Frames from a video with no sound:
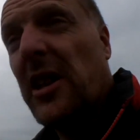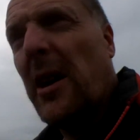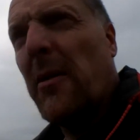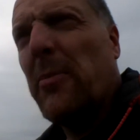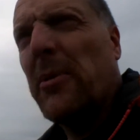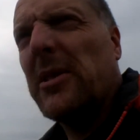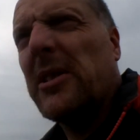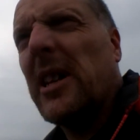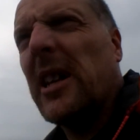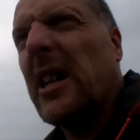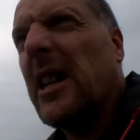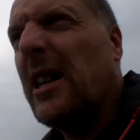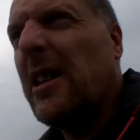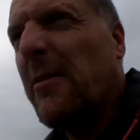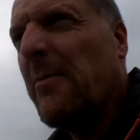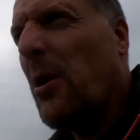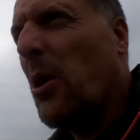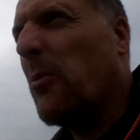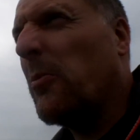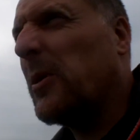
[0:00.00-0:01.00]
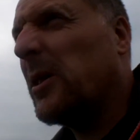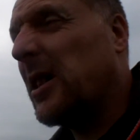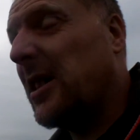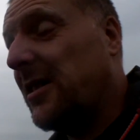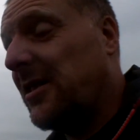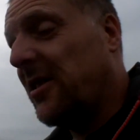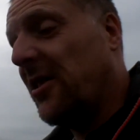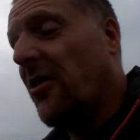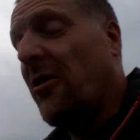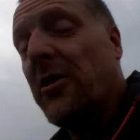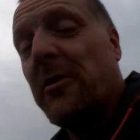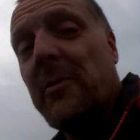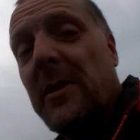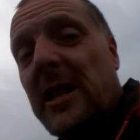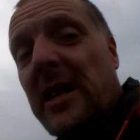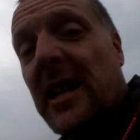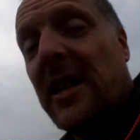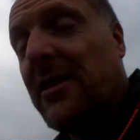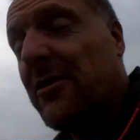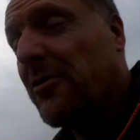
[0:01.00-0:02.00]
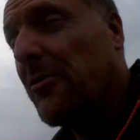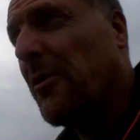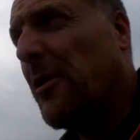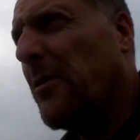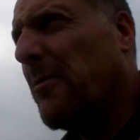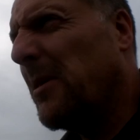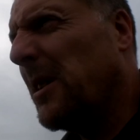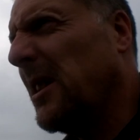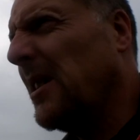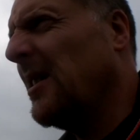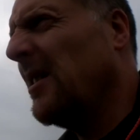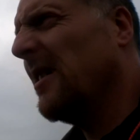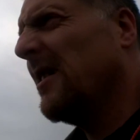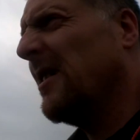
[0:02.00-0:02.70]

particular moment in time, isn't it? Do you know what I mean?